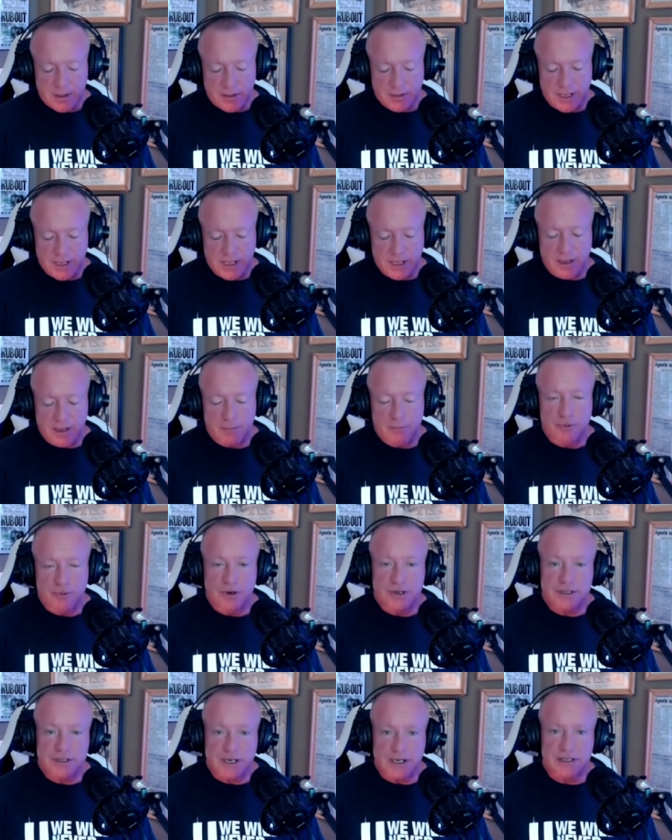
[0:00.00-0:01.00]
The
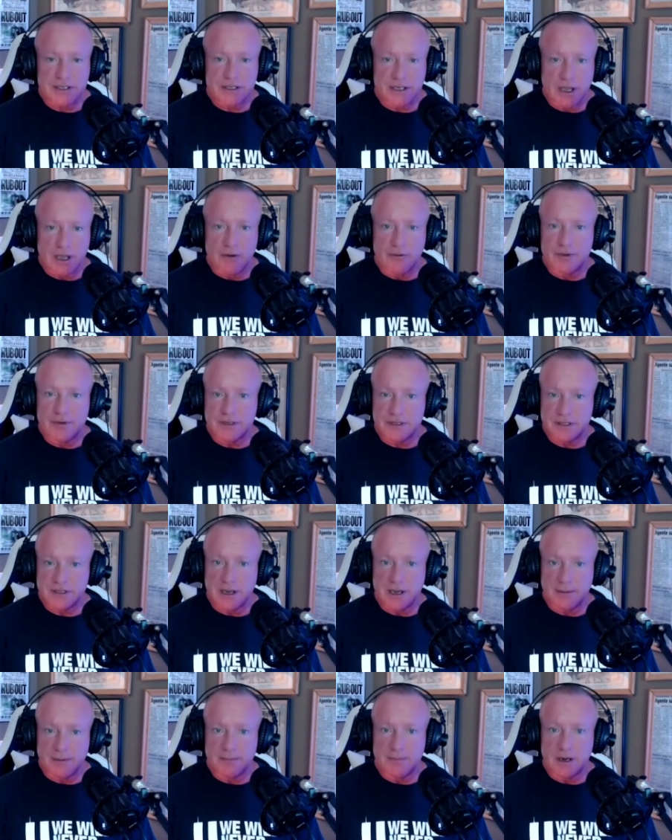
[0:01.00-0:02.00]
prison itself is
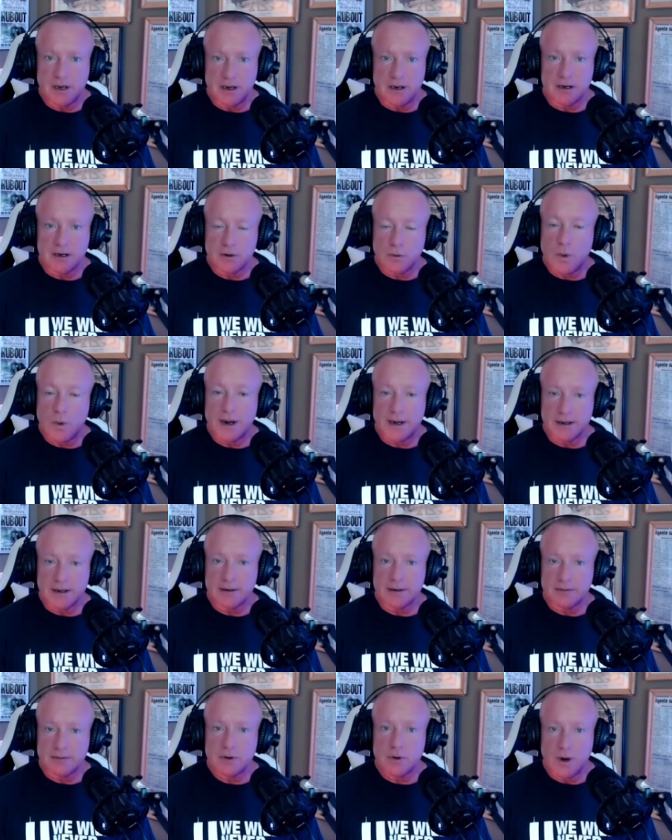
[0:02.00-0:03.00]
um, uh, quite
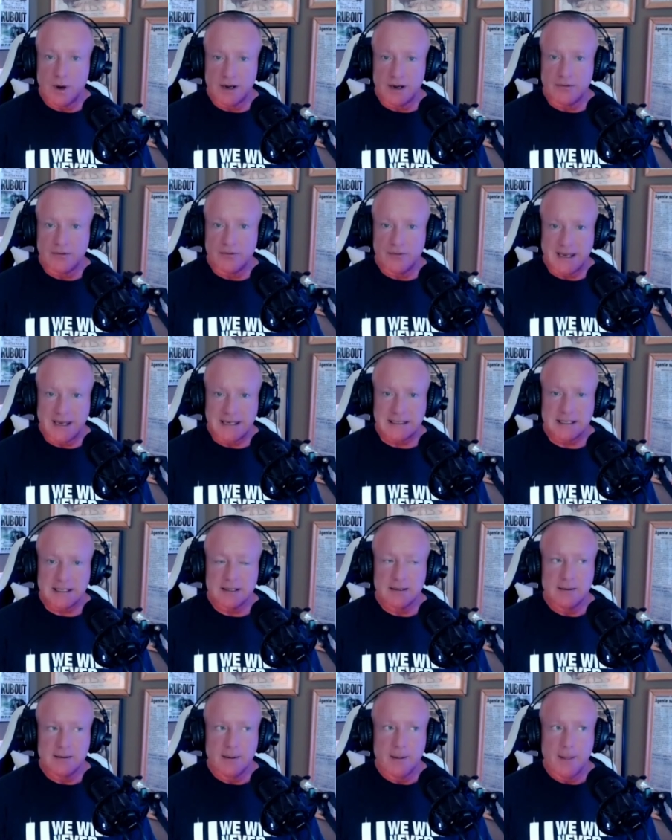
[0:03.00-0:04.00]
a quite a feat.
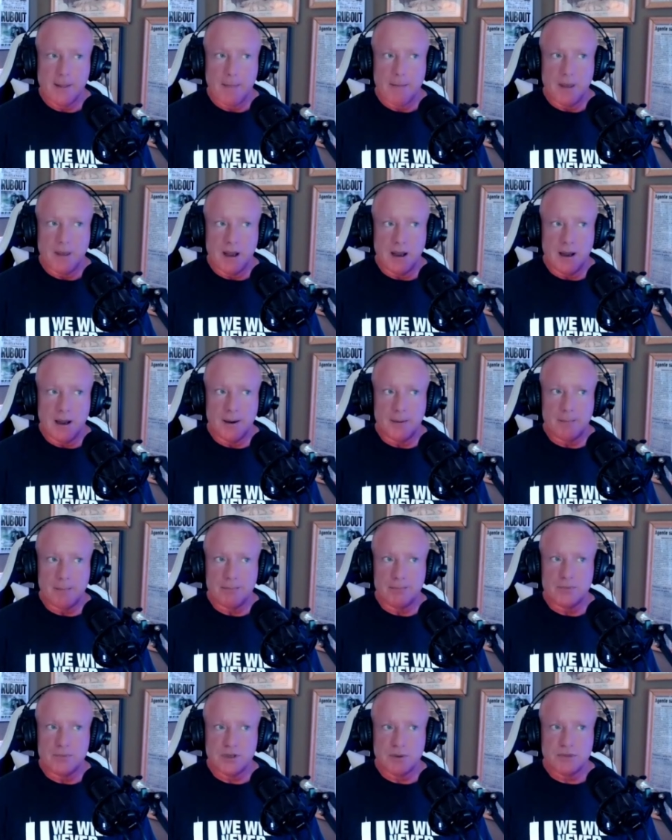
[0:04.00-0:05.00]

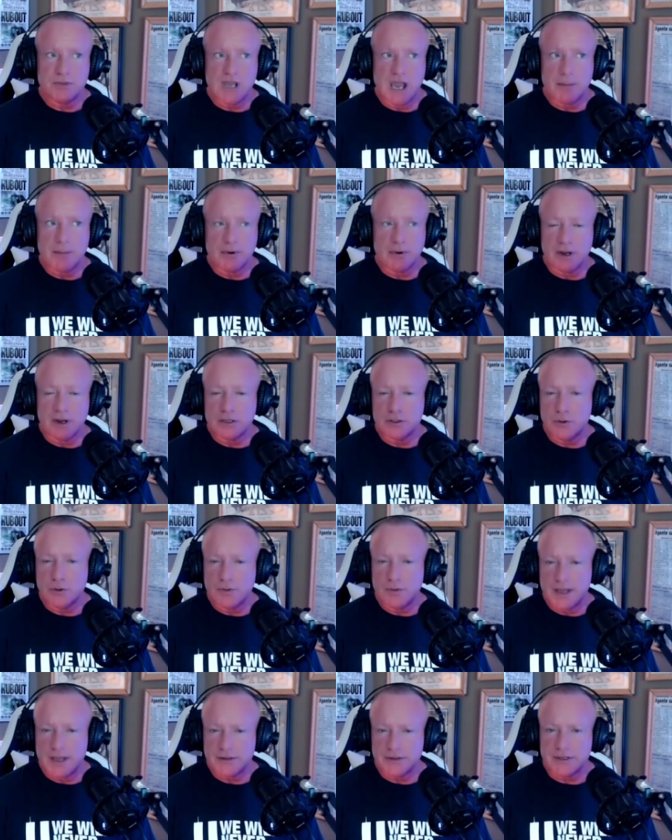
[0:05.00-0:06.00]
Um, sometime around
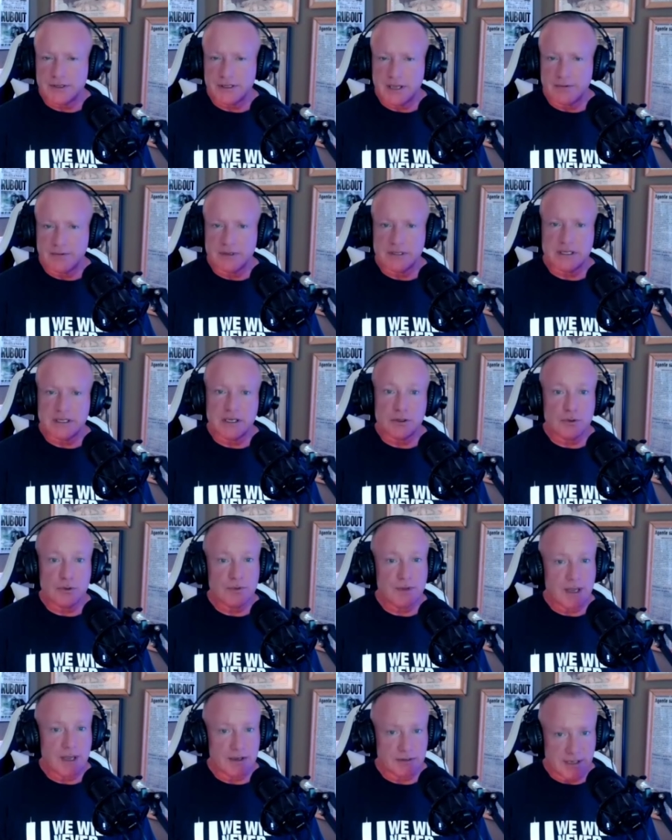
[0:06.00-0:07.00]
2017,
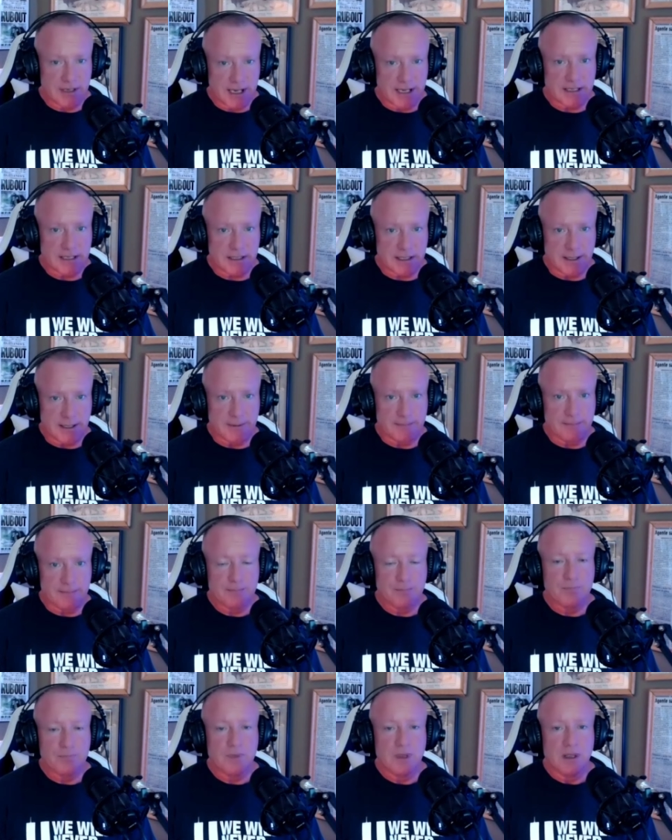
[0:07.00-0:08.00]
2018,
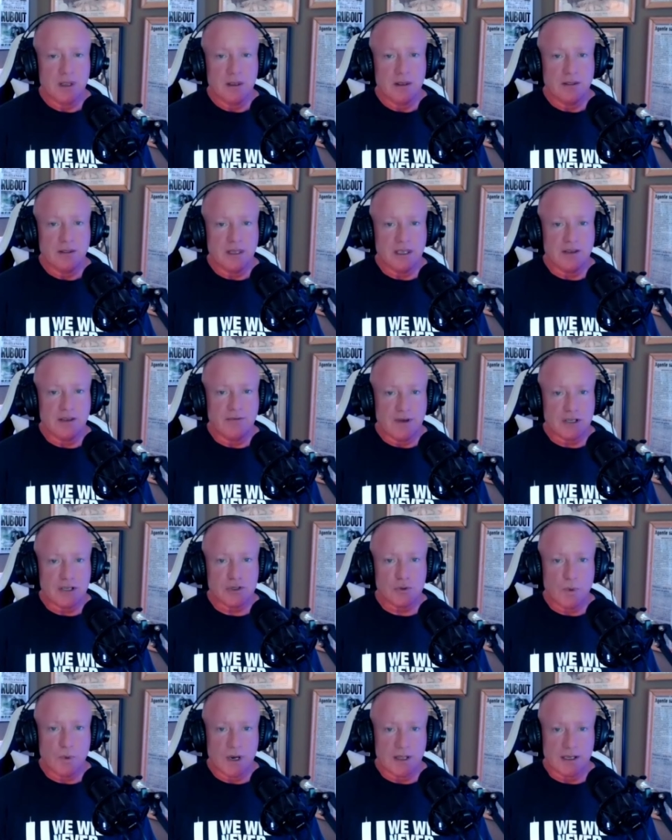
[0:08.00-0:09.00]
the
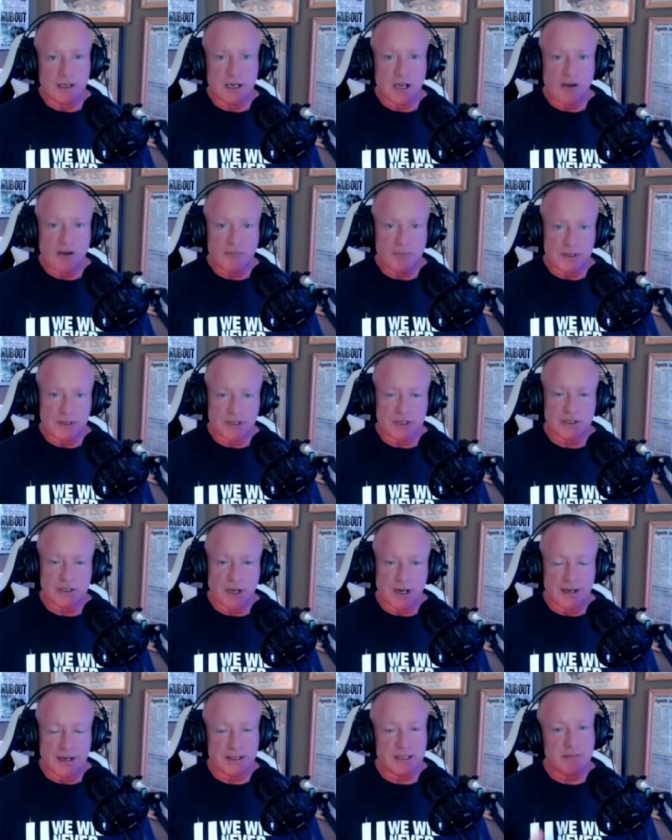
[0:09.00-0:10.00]
Venezuelan government
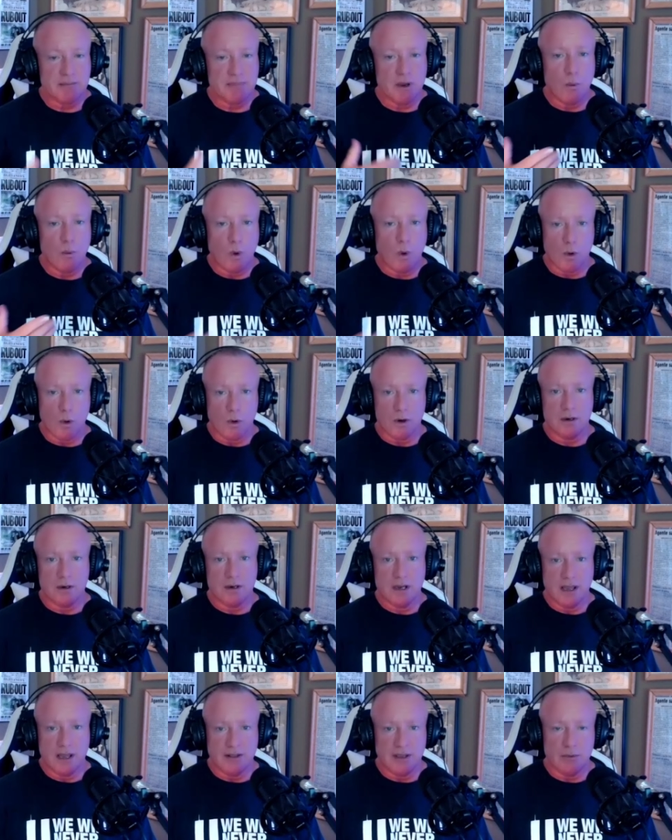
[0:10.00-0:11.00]
decided to be woke,
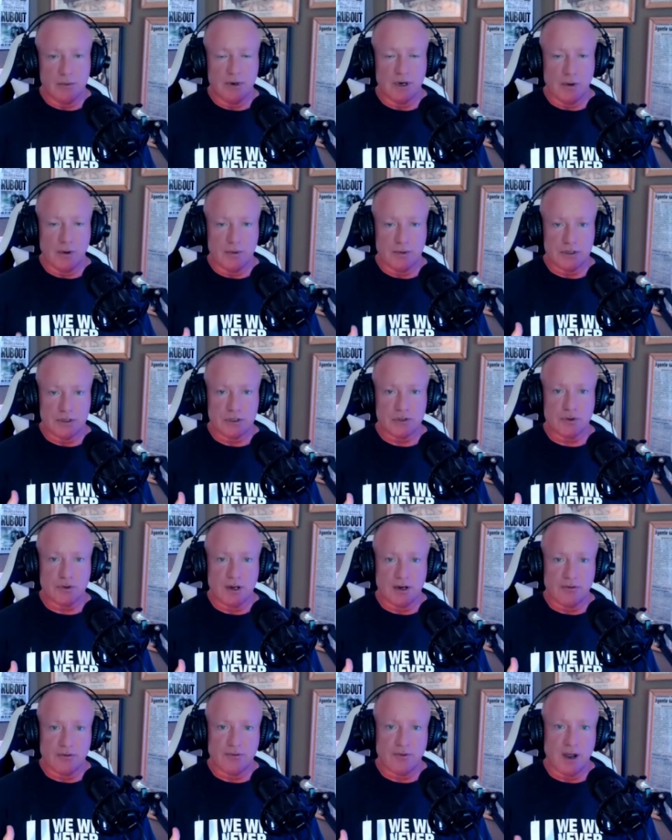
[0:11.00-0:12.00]
and they were going to
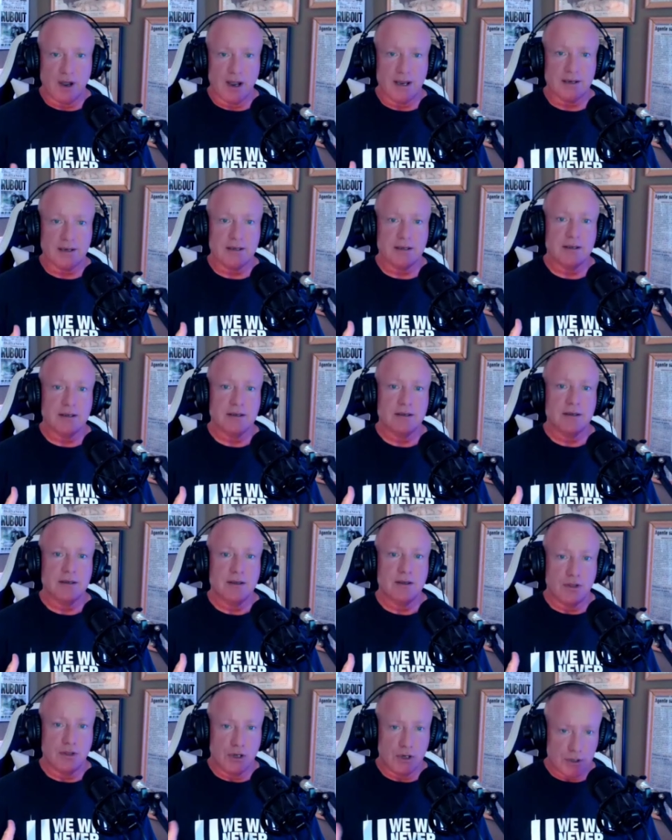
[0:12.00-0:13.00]
try to find
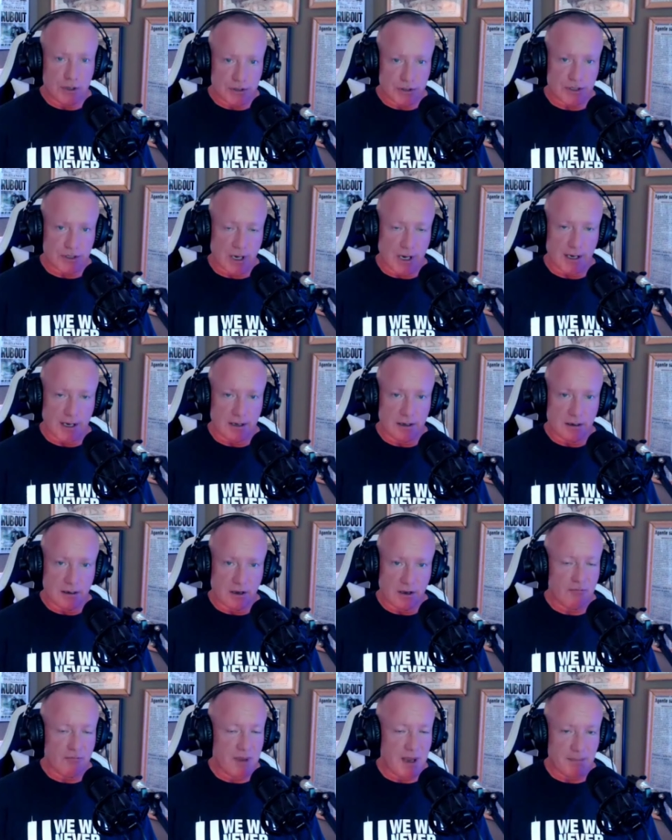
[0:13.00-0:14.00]
the good side
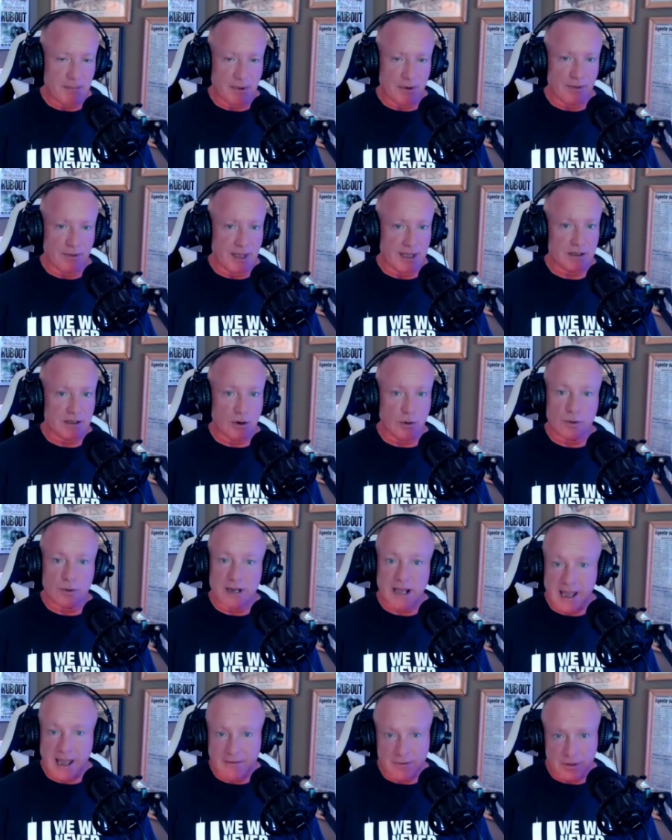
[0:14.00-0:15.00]
of people that
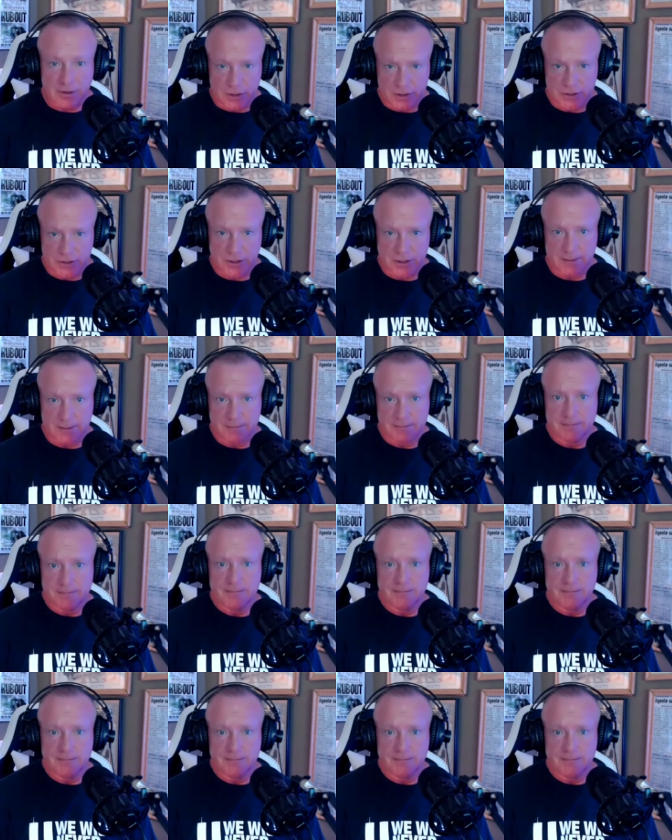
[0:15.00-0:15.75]
don't have a good side.